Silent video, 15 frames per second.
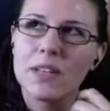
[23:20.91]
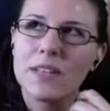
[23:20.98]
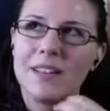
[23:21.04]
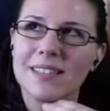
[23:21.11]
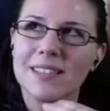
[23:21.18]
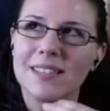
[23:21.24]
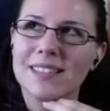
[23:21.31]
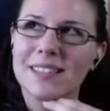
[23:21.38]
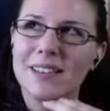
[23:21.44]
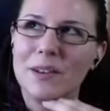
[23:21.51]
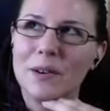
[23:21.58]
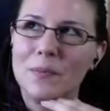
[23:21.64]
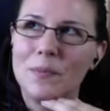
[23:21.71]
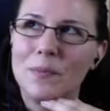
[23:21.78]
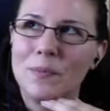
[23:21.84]
sense.
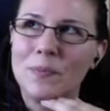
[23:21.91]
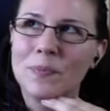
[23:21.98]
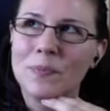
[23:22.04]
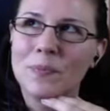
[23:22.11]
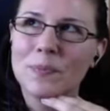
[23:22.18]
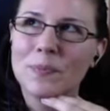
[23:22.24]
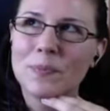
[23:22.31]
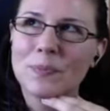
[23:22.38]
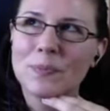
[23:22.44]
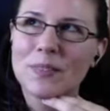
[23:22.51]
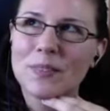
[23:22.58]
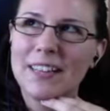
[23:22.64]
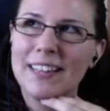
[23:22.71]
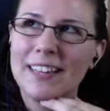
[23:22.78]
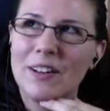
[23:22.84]

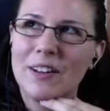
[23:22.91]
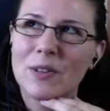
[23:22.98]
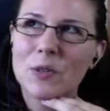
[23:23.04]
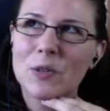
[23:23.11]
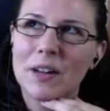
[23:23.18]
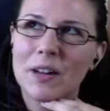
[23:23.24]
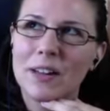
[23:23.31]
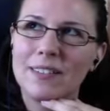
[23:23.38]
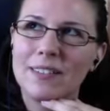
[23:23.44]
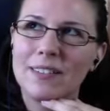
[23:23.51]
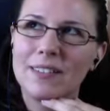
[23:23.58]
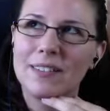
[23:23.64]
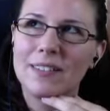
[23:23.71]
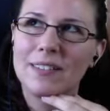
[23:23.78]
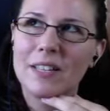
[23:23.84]
And it also kind of
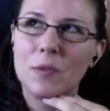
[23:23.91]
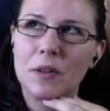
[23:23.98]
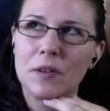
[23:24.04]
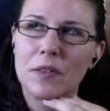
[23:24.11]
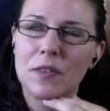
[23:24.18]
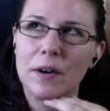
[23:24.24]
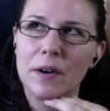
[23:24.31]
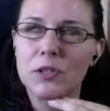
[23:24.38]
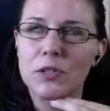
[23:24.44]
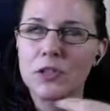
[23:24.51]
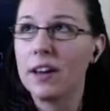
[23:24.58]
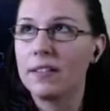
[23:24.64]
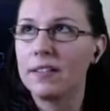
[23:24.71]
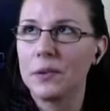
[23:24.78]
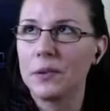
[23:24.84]
leads me to another
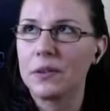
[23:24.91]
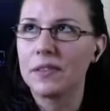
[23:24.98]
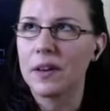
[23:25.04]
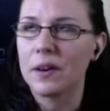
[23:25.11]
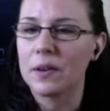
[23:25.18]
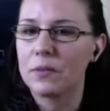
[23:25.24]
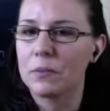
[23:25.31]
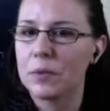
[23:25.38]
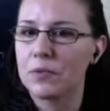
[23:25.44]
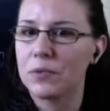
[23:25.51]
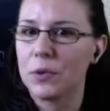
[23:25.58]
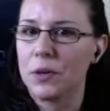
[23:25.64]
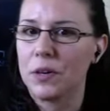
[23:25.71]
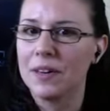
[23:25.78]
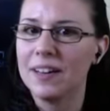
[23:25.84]
thought, which I hadn't really thought of
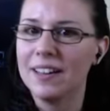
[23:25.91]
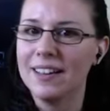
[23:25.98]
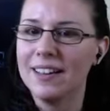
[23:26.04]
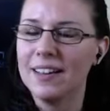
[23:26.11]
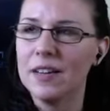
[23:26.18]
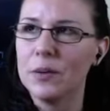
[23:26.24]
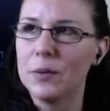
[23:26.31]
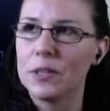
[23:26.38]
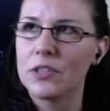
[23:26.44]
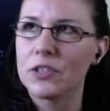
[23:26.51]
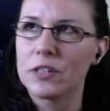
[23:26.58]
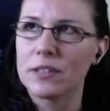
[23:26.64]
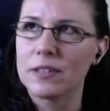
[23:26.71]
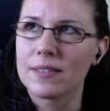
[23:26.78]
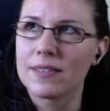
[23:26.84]
before, which
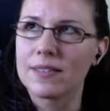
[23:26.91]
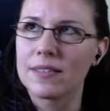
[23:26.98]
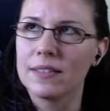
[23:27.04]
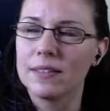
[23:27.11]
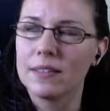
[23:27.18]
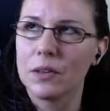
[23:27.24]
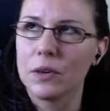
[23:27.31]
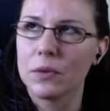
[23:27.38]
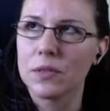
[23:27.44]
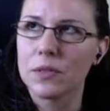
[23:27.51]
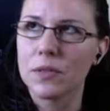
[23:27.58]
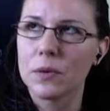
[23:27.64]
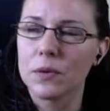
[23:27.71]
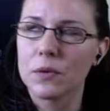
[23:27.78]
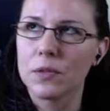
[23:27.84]
is, you know,
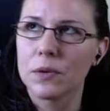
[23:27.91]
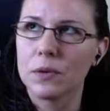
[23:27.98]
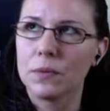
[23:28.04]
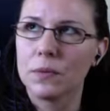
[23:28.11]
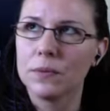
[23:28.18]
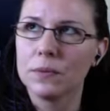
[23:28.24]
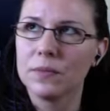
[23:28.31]
so